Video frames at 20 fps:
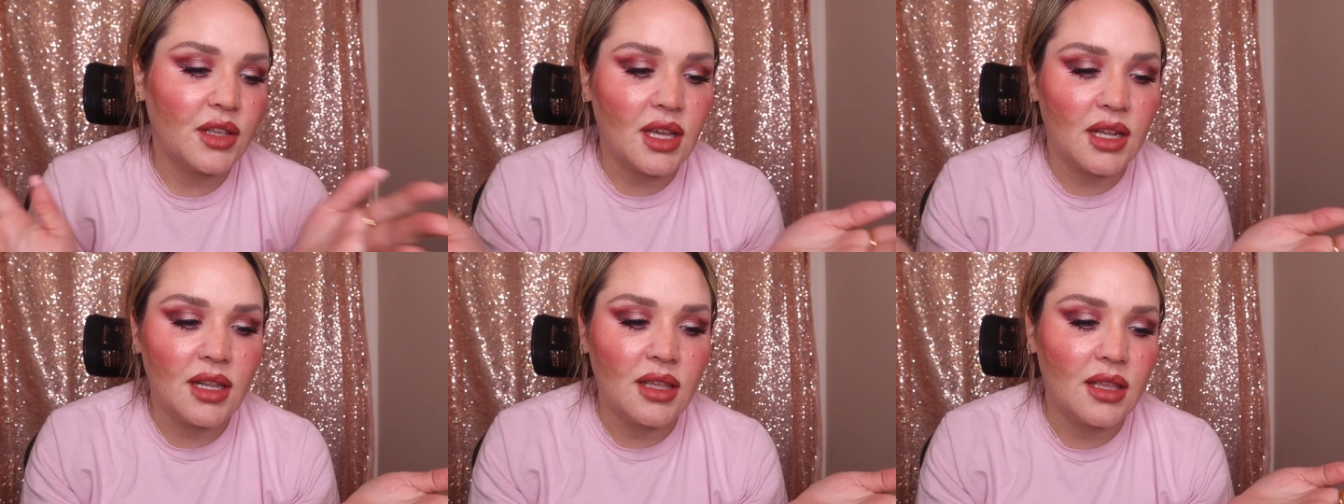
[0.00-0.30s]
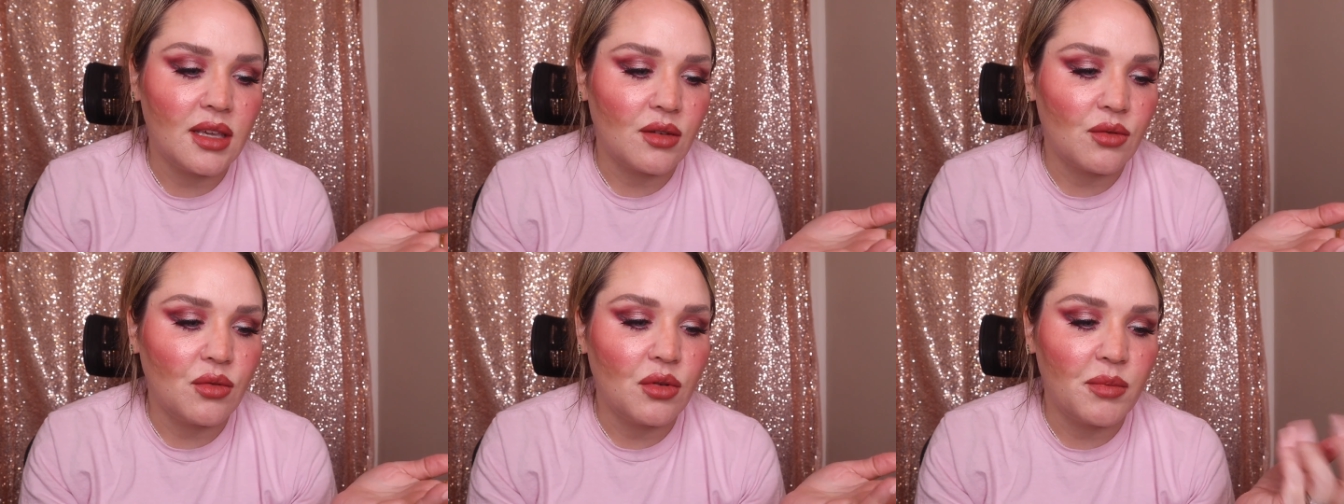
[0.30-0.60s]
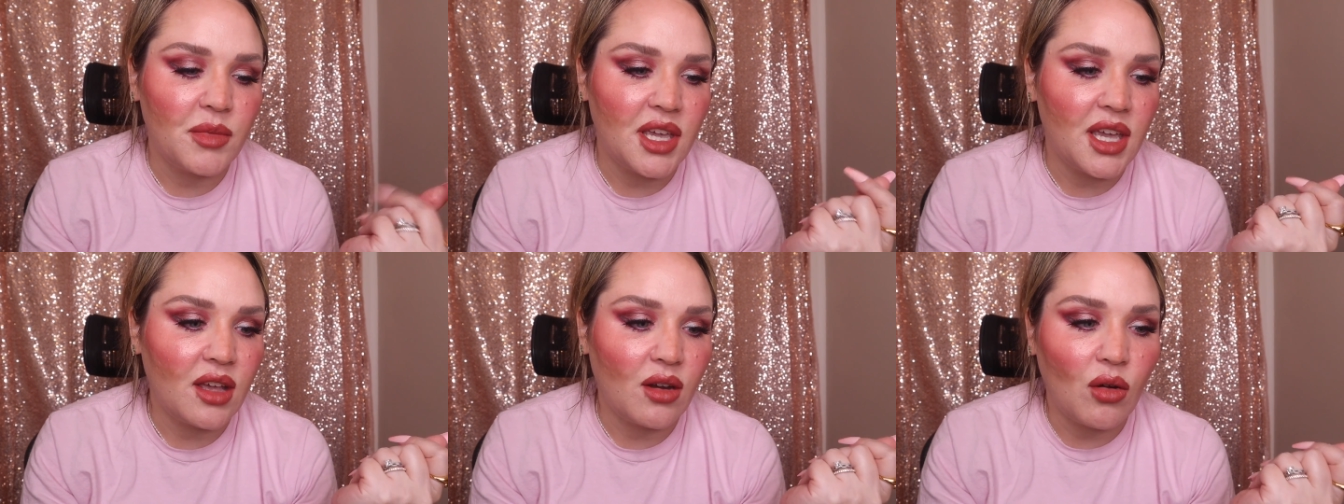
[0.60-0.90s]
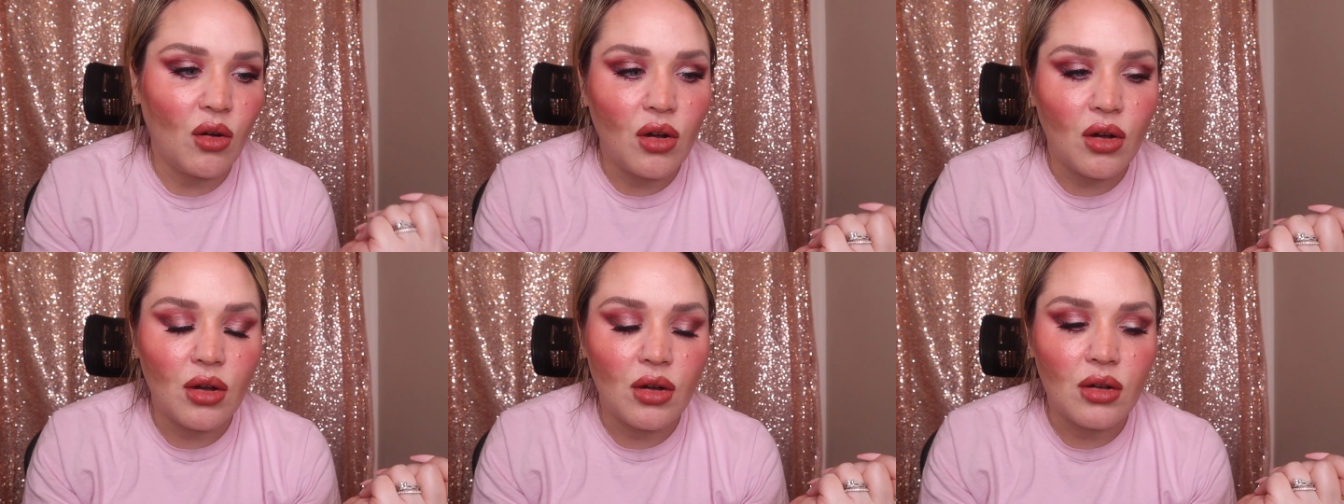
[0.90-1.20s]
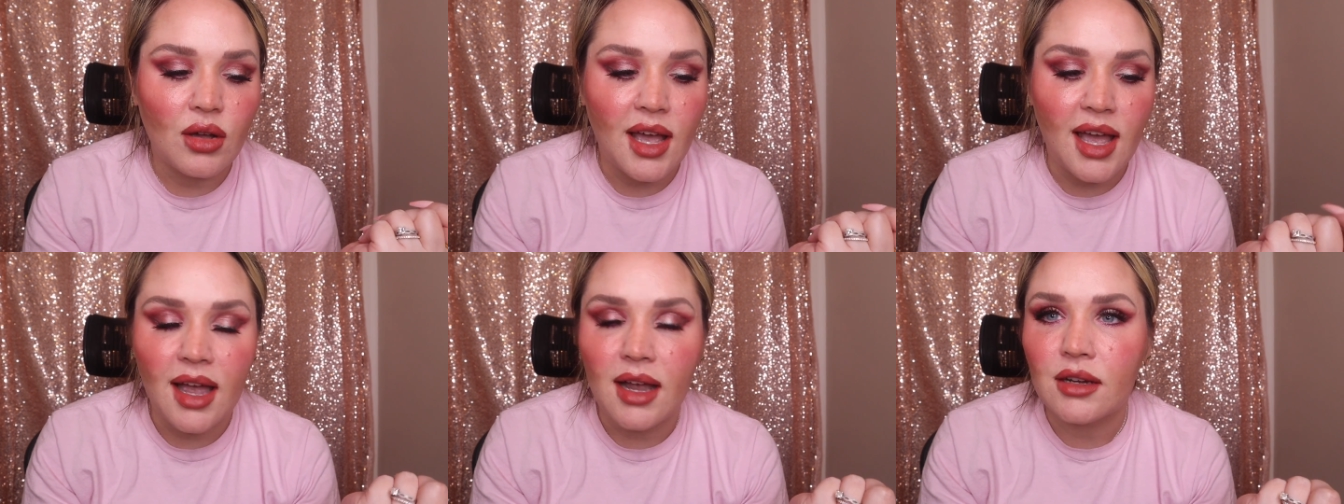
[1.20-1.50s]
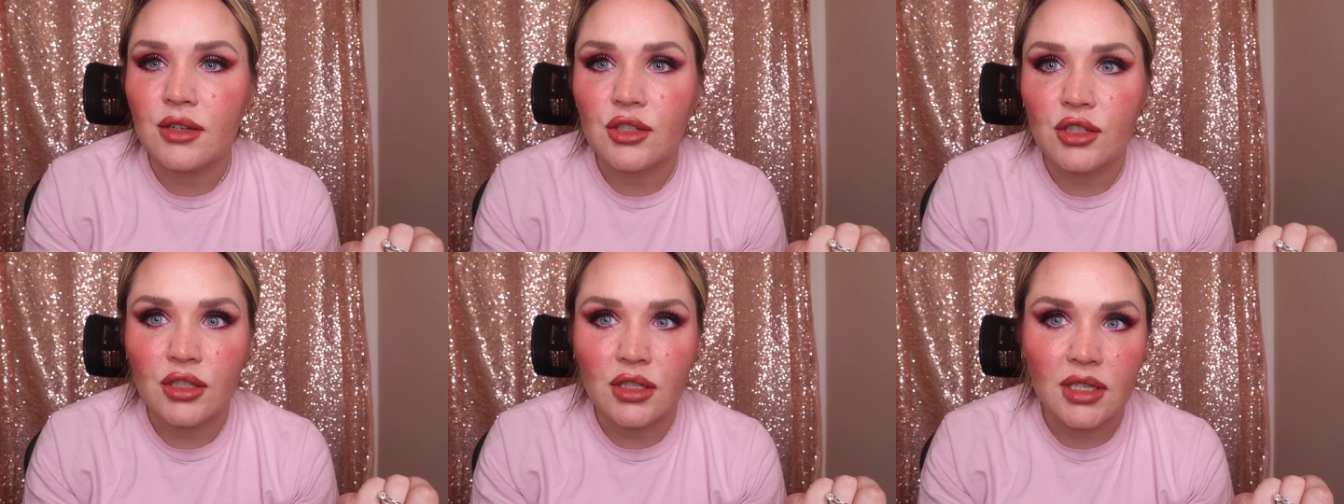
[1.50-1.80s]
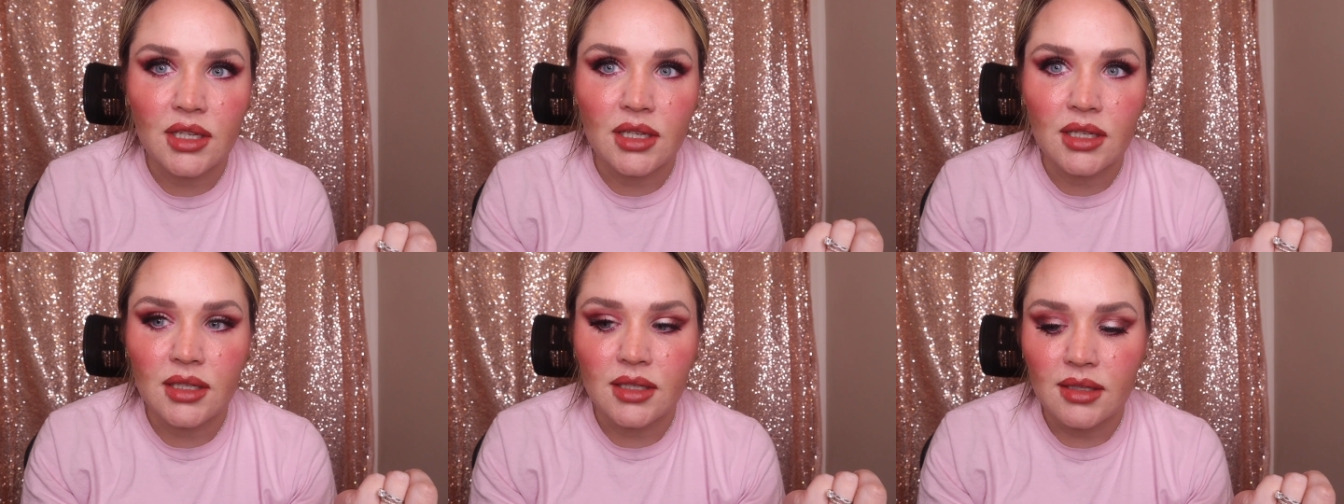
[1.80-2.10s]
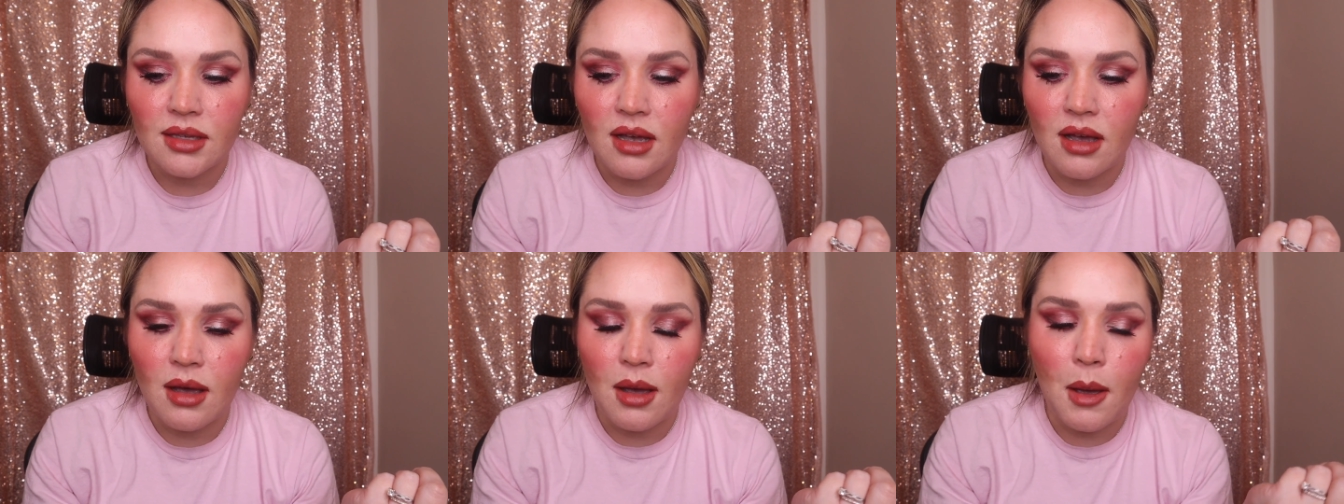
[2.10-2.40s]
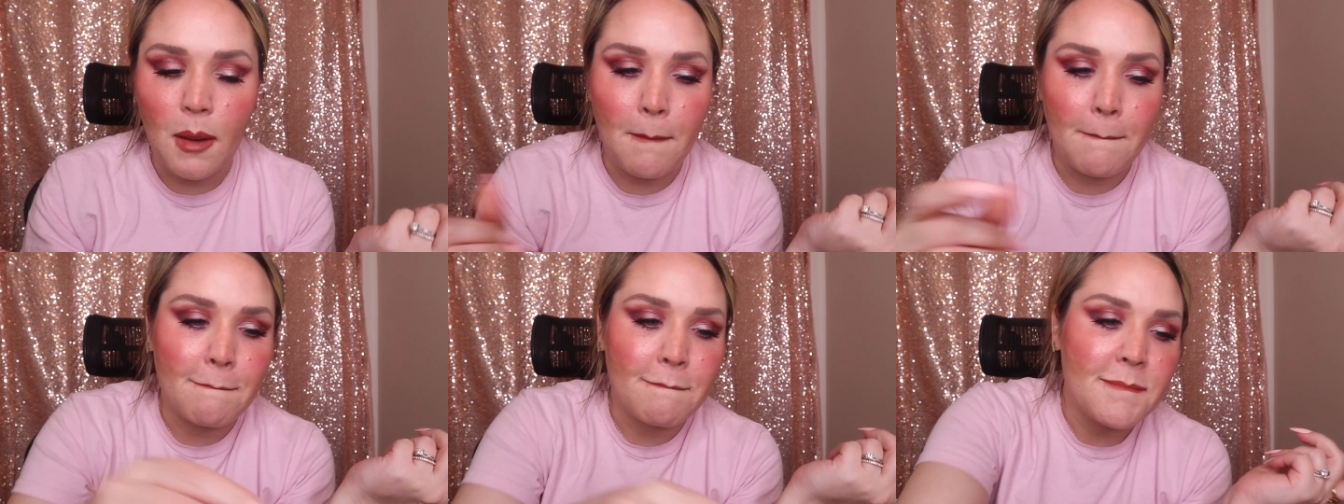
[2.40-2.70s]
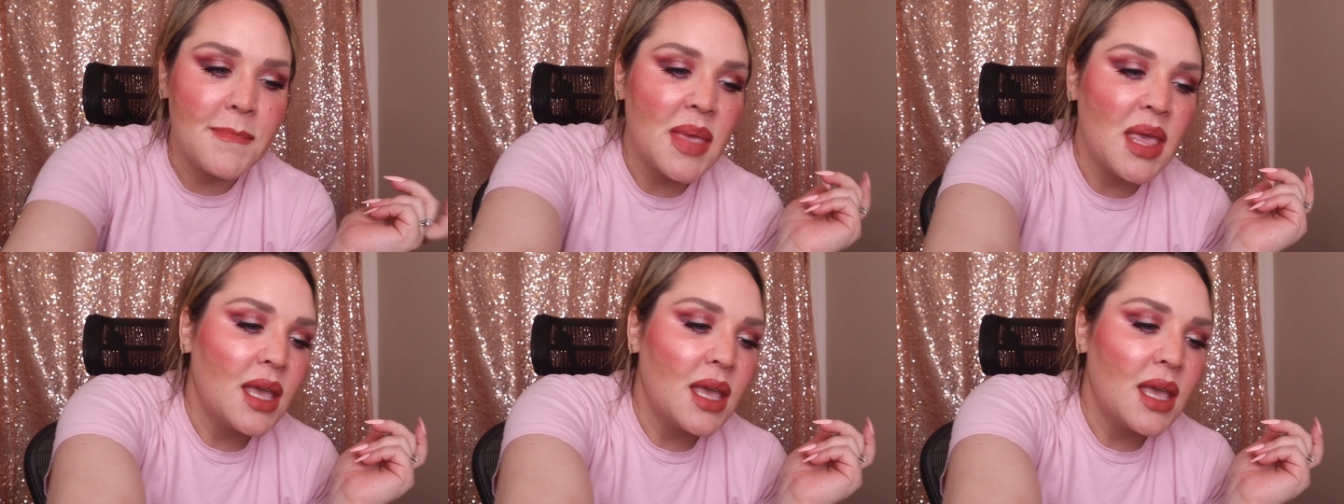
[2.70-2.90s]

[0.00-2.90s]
anything on me at all actually um,